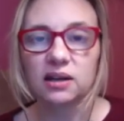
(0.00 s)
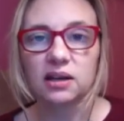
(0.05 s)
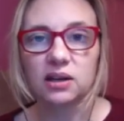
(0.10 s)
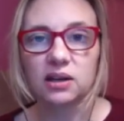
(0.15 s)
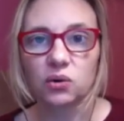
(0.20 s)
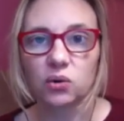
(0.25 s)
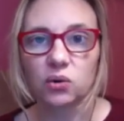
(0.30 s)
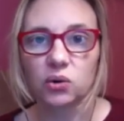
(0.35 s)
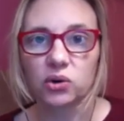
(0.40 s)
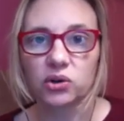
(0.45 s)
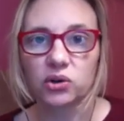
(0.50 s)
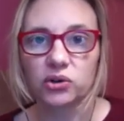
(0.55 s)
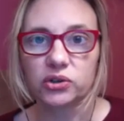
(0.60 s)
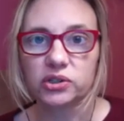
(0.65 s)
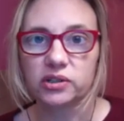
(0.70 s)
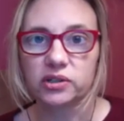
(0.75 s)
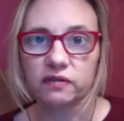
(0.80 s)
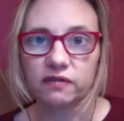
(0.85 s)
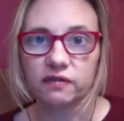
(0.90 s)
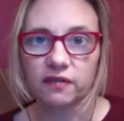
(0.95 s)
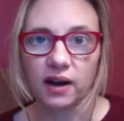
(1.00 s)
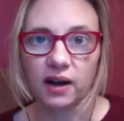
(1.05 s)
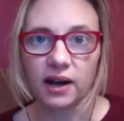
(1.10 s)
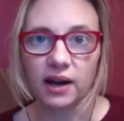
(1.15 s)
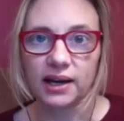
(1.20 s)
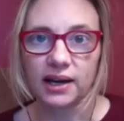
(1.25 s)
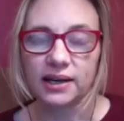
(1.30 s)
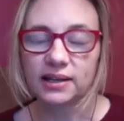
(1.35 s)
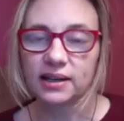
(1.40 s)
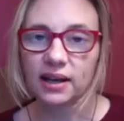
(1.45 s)
in order to
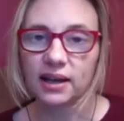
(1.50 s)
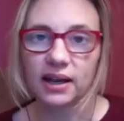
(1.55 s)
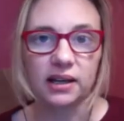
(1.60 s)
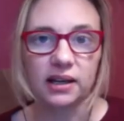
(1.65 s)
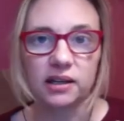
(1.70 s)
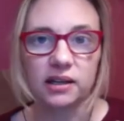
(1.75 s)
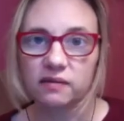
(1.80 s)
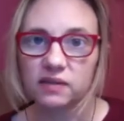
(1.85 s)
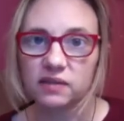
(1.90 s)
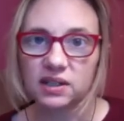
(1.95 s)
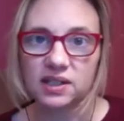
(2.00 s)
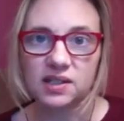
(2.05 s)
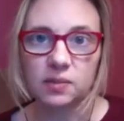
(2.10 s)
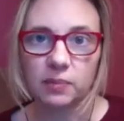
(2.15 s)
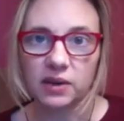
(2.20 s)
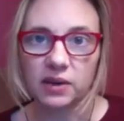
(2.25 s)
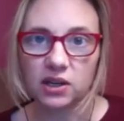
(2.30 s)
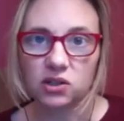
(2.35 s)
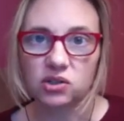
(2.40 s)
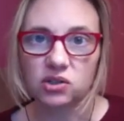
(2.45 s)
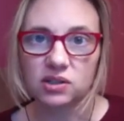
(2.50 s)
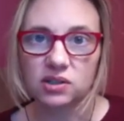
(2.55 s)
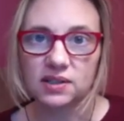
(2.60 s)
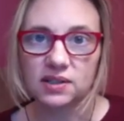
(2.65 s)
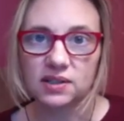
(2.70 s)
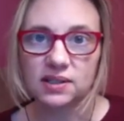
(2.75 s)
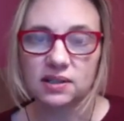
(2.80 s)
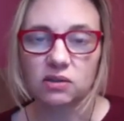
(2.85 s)
find any of these pages.